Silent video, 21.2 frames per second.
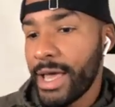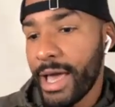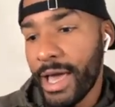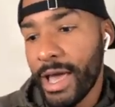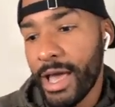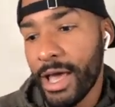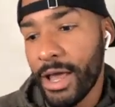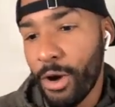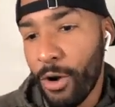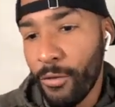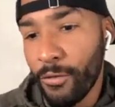
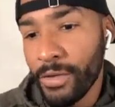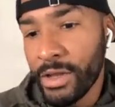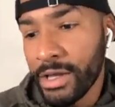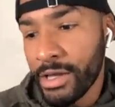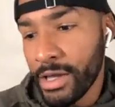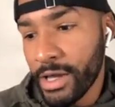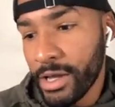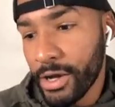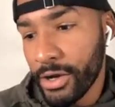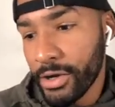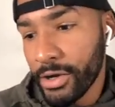And over the
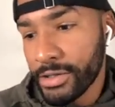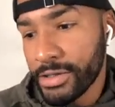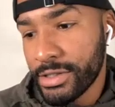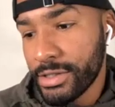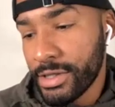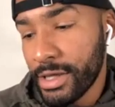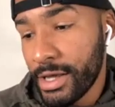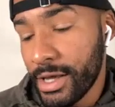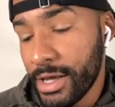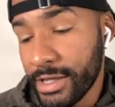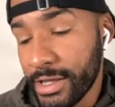
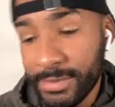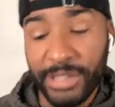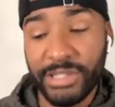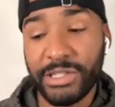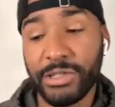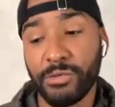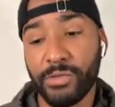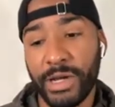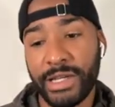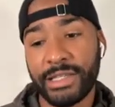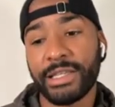years,
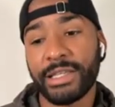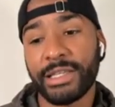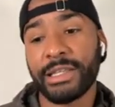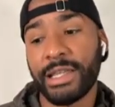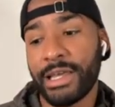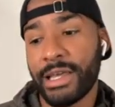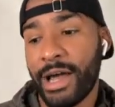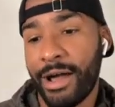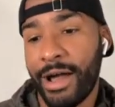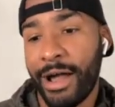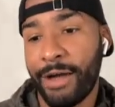especially
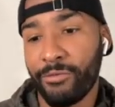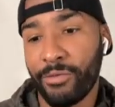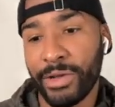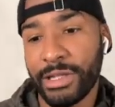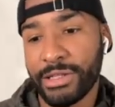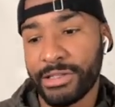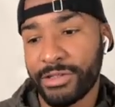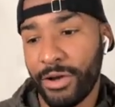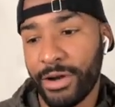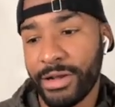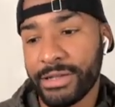recently, I
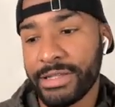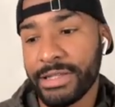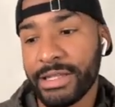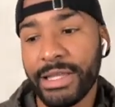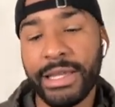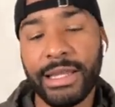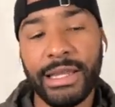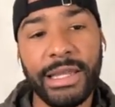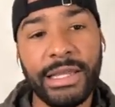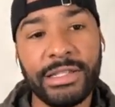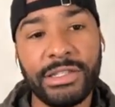really started to
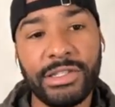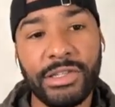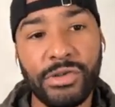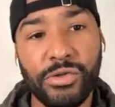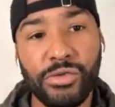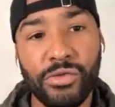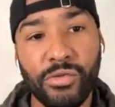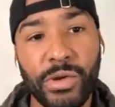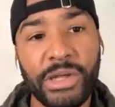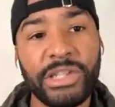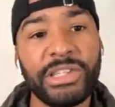lean
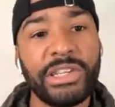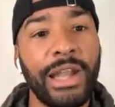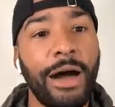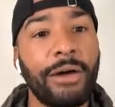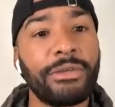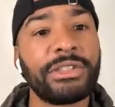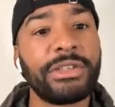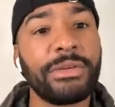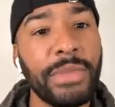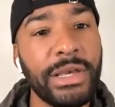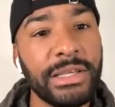into reaching
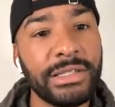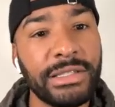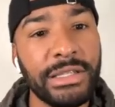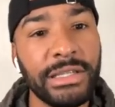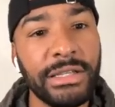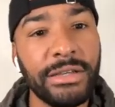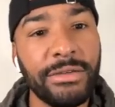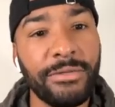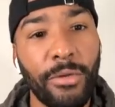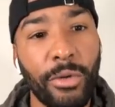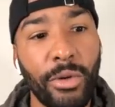out to
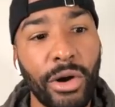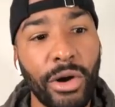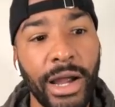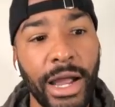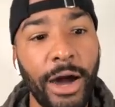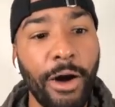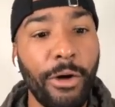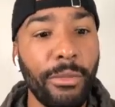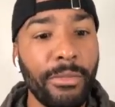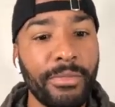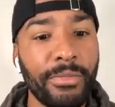Misty for
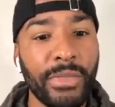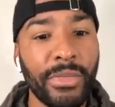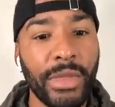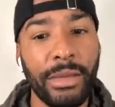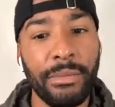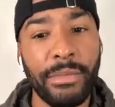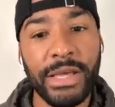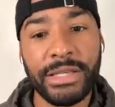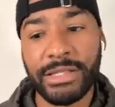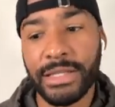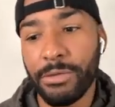help.
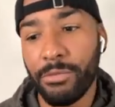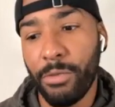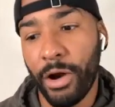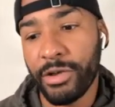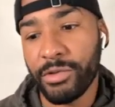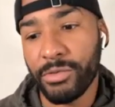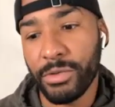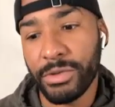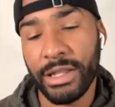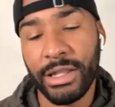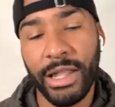And Misty
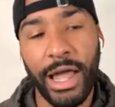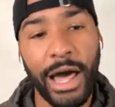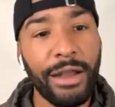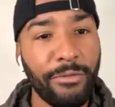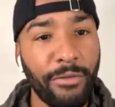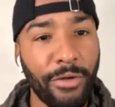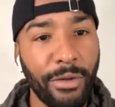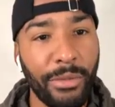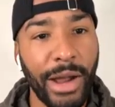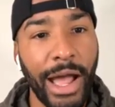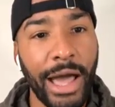works with a lot
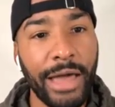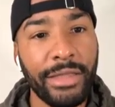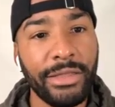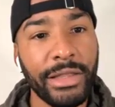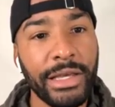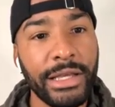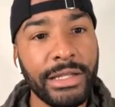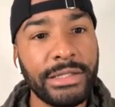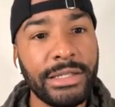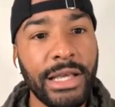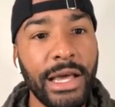of former
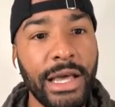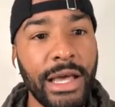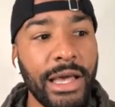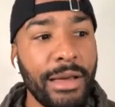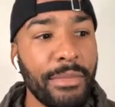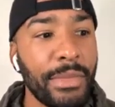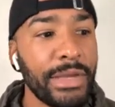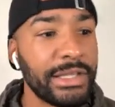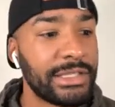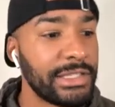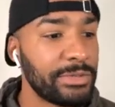athletes.
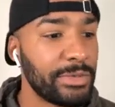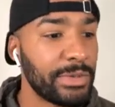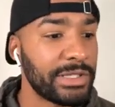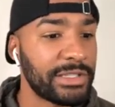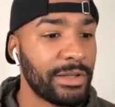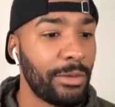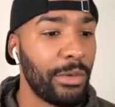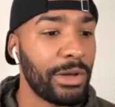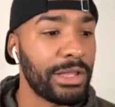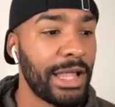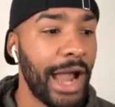Misty's been
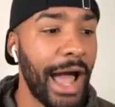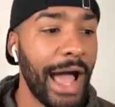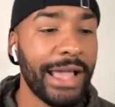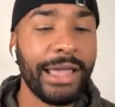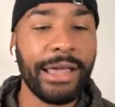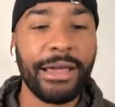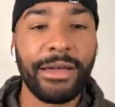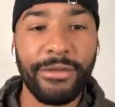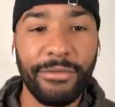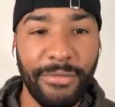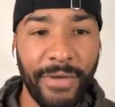someone that I
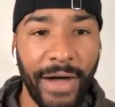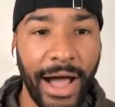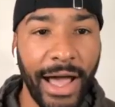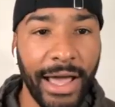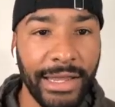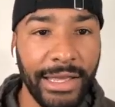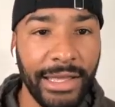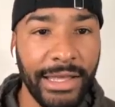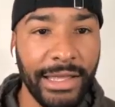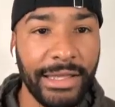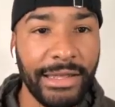can
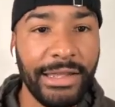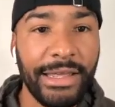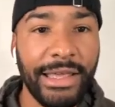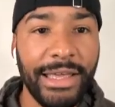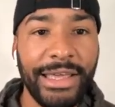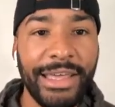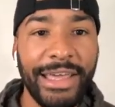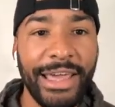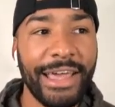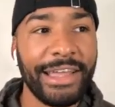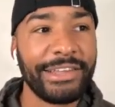confide in
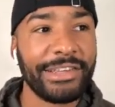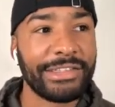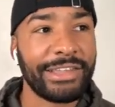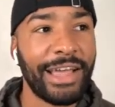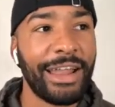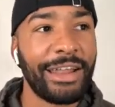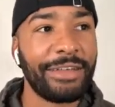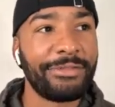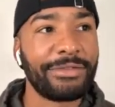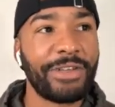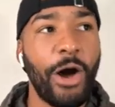and just
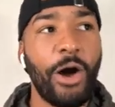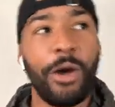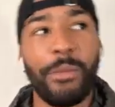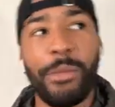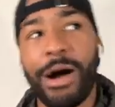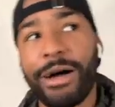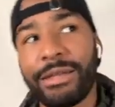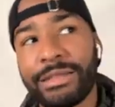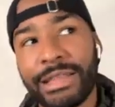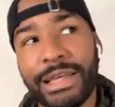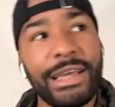kind of talk
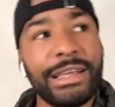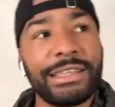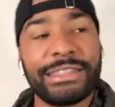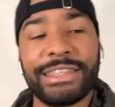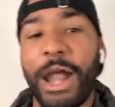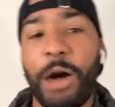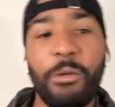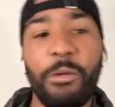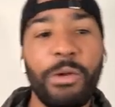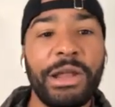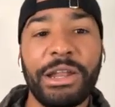about things
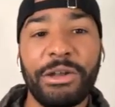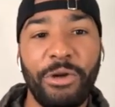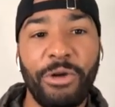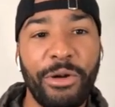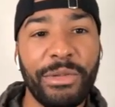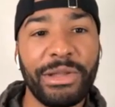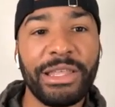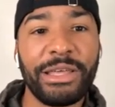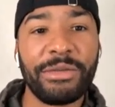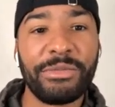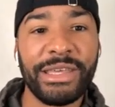that I wouldn't
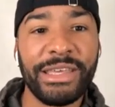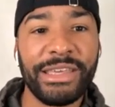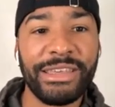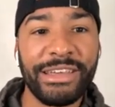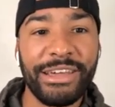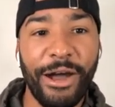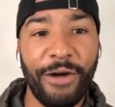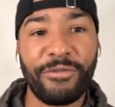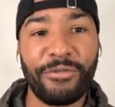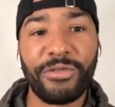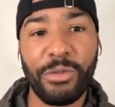normally be
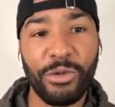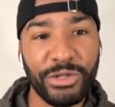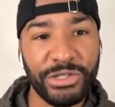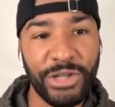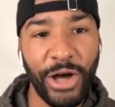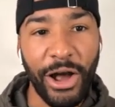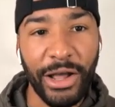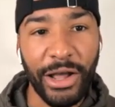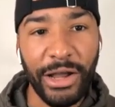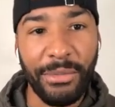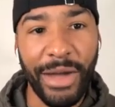comfortable
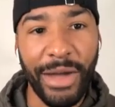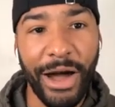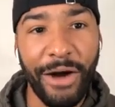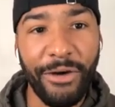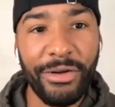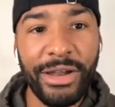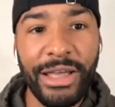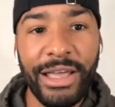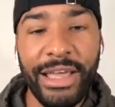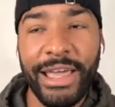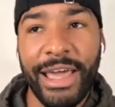talking
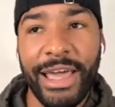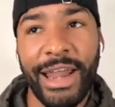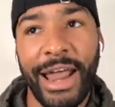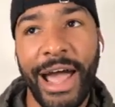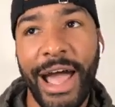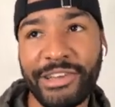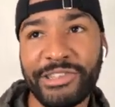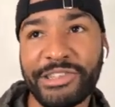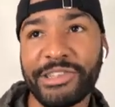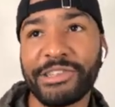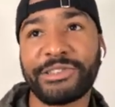about. And I
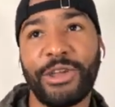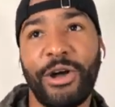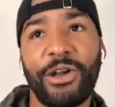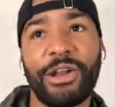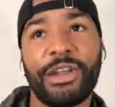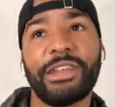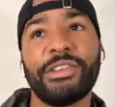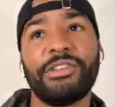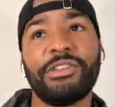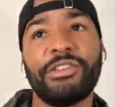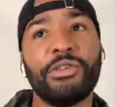actually
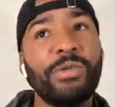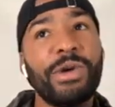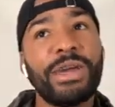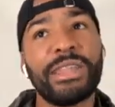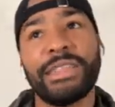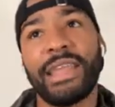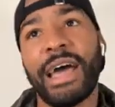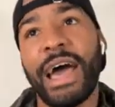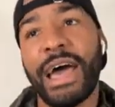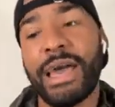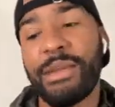started
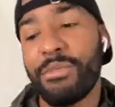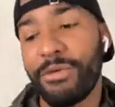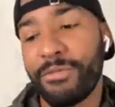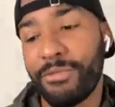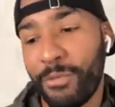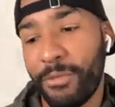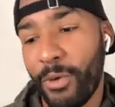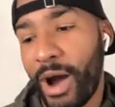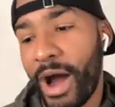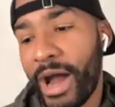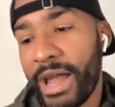doing that
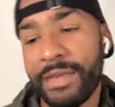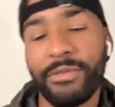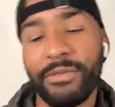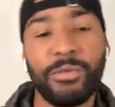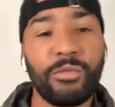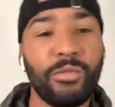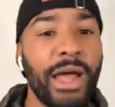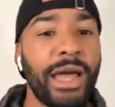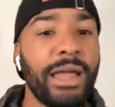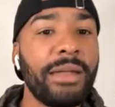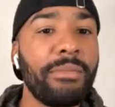before I
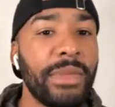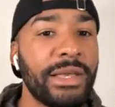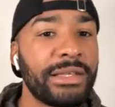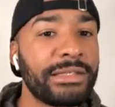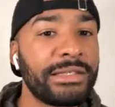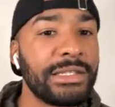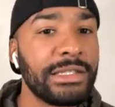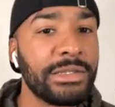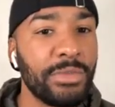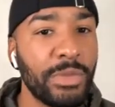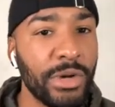even read
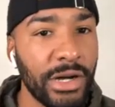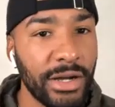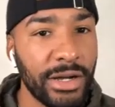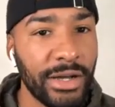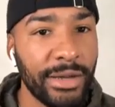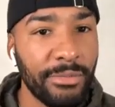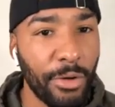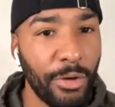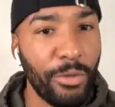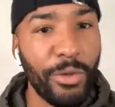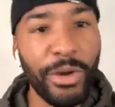Misty's book.
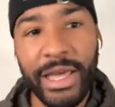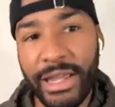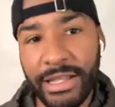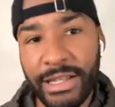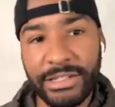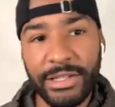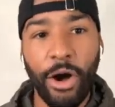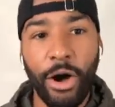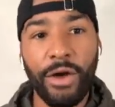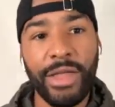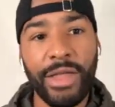But we'll get
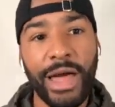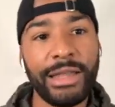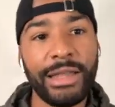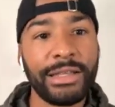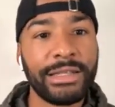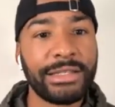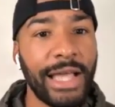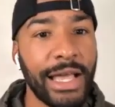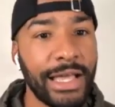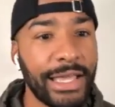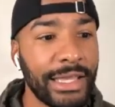into all that in
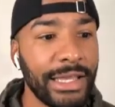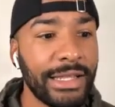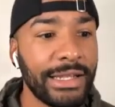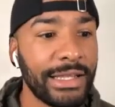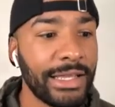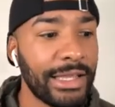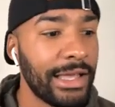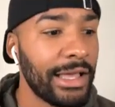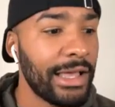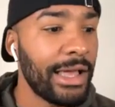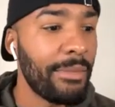a second.
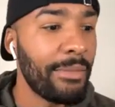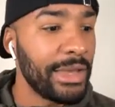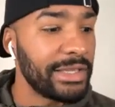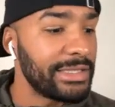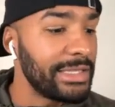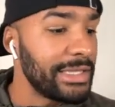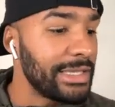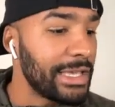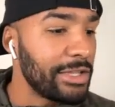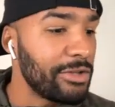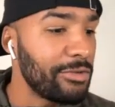
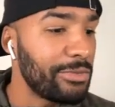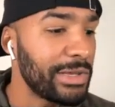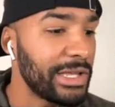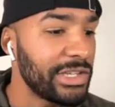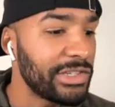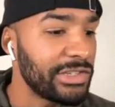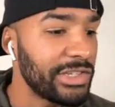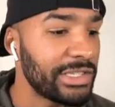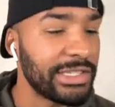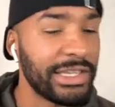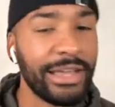Misty, can you
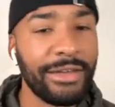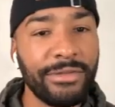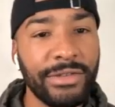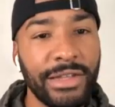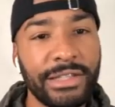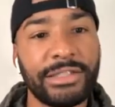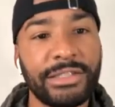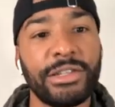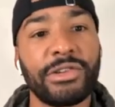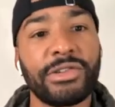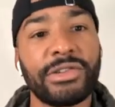please just give
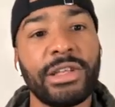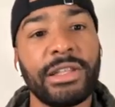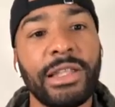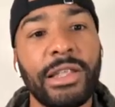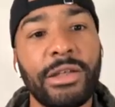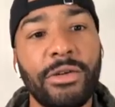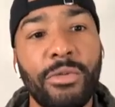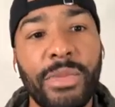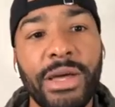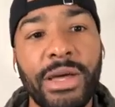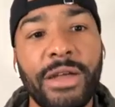listeners a
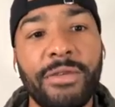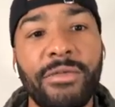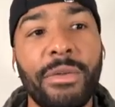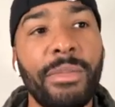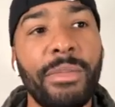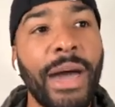little bit of a